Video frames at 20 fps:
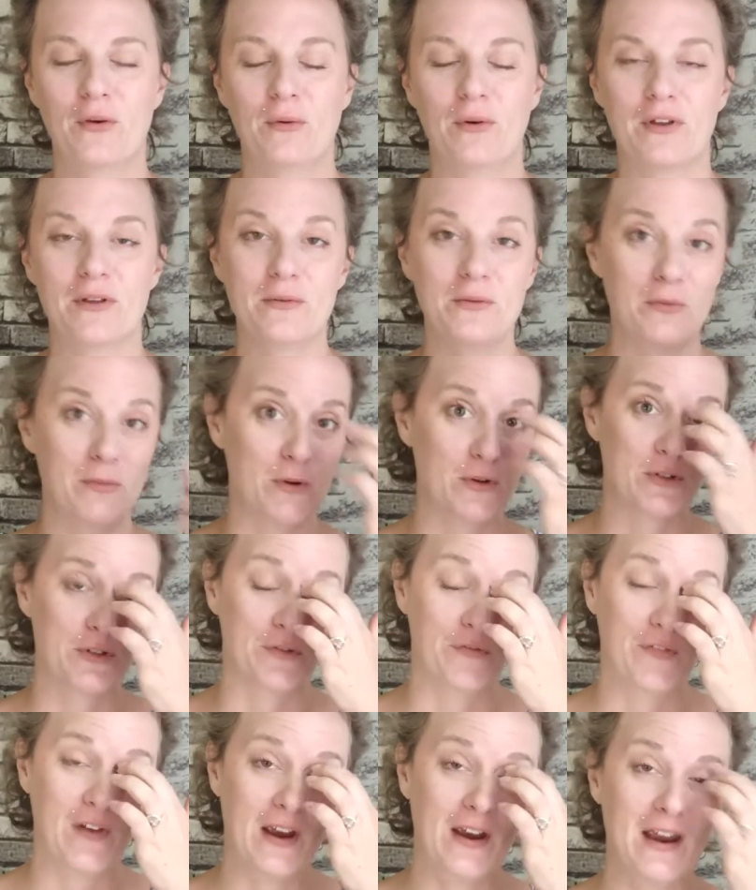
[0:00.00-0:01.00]
Welcome to
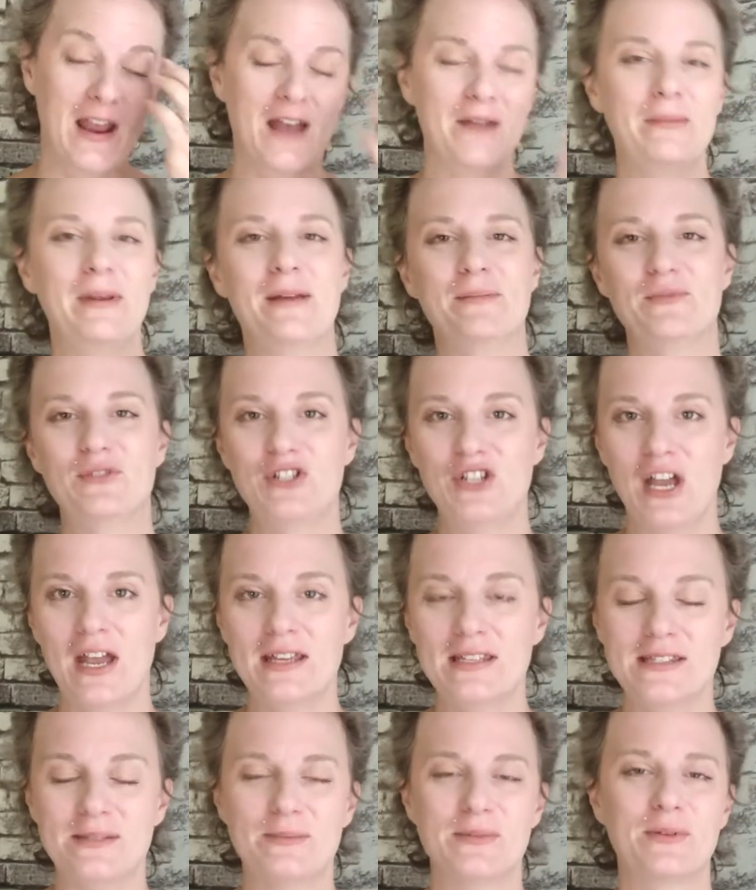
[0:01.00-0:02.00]
Emotional Fire Academy. I'm
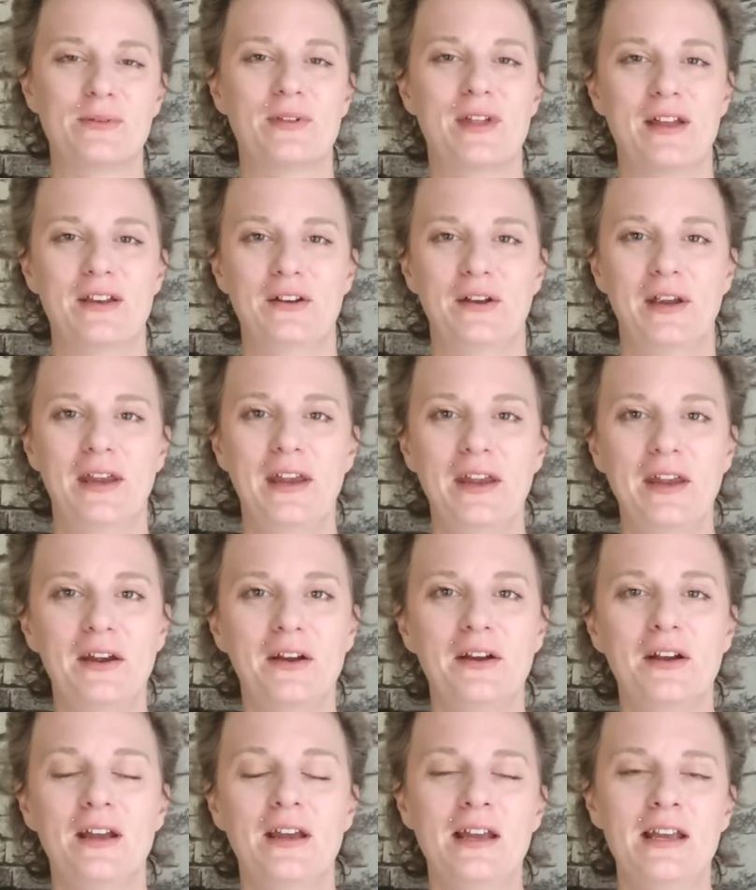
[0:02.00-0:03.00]
Jess. I'm so glad you're
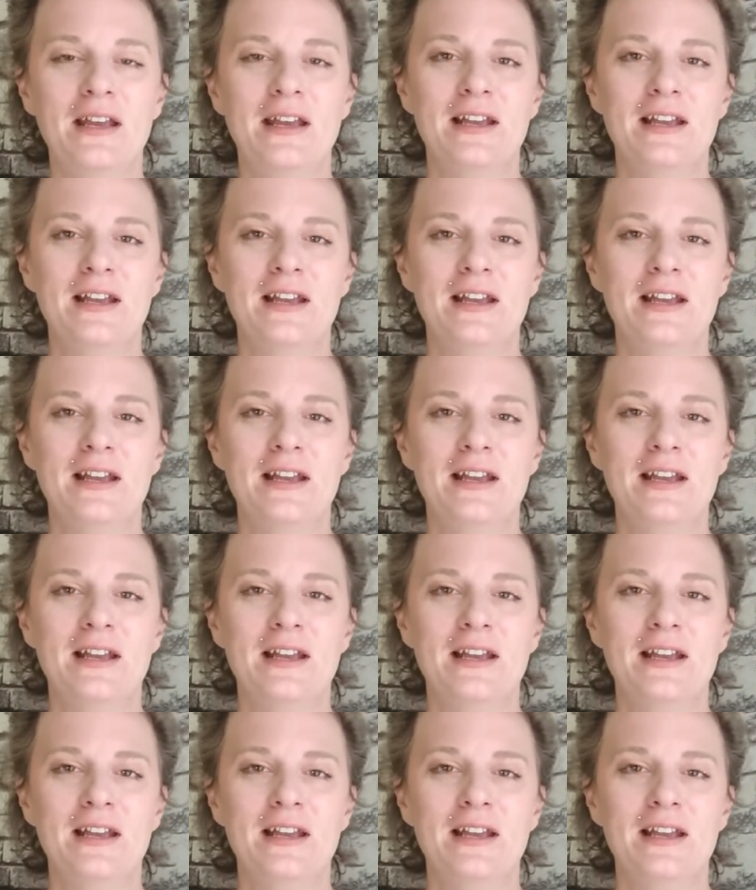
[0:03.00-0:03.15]
here.